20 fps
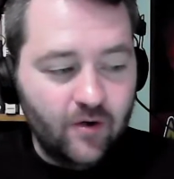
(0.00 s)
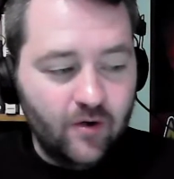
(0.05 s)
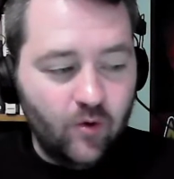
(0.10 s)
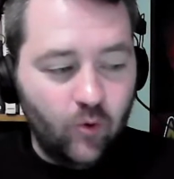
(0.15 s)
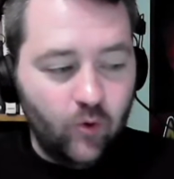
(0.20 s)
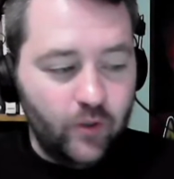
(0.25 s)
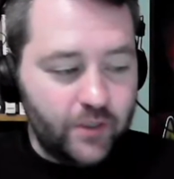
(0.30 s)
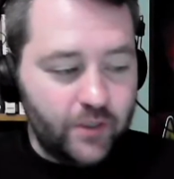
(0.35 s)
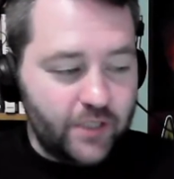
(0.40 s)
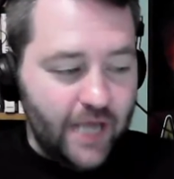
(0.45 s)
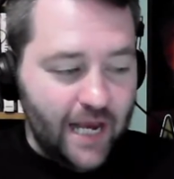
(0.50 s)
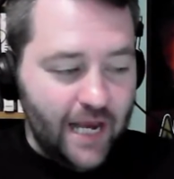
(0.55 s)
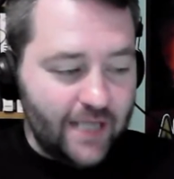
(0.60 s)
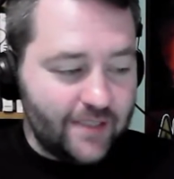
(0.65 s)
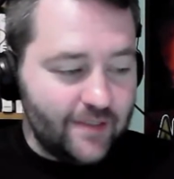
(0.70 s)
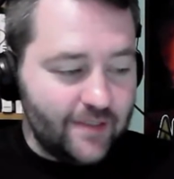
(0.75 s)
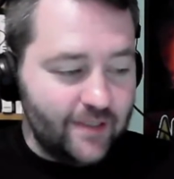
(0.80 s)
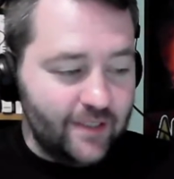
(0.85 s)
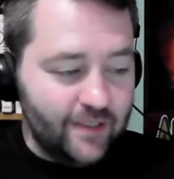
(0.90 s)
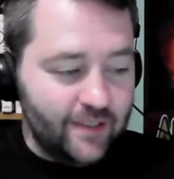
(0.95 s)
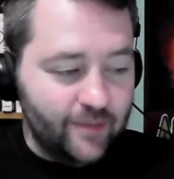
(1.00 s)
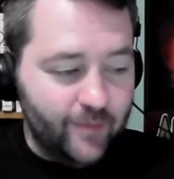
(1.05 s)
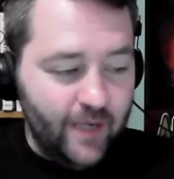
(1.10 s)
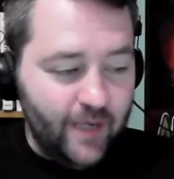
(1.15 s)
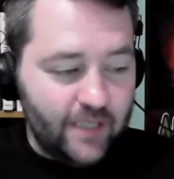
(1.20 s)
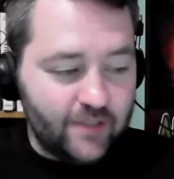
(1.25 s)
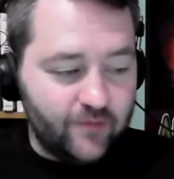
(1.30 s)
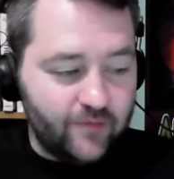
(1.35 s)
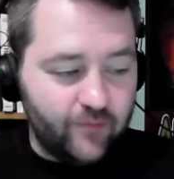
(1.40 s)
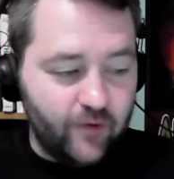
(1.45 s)
Orange Cassidy, and the
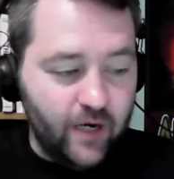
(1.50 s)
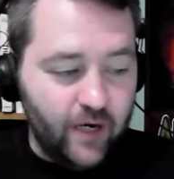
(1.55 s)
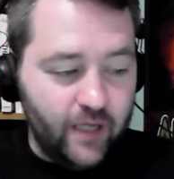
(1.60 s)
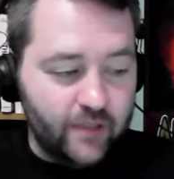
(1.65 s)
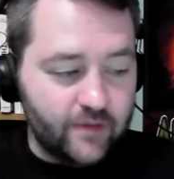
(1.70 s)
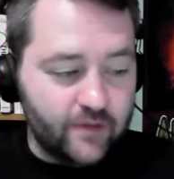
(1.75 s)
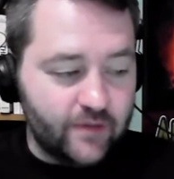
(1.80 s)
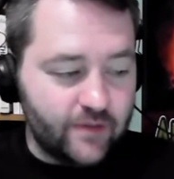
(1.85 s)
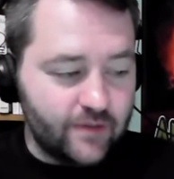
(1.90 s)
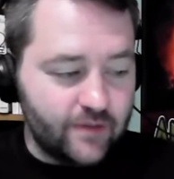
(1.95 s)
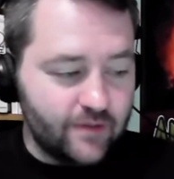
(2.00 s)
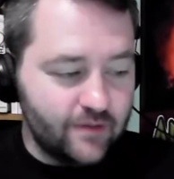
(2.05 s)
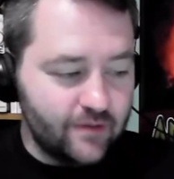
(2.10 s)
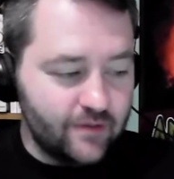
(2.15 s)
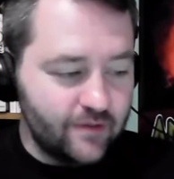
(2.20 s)
Best Friends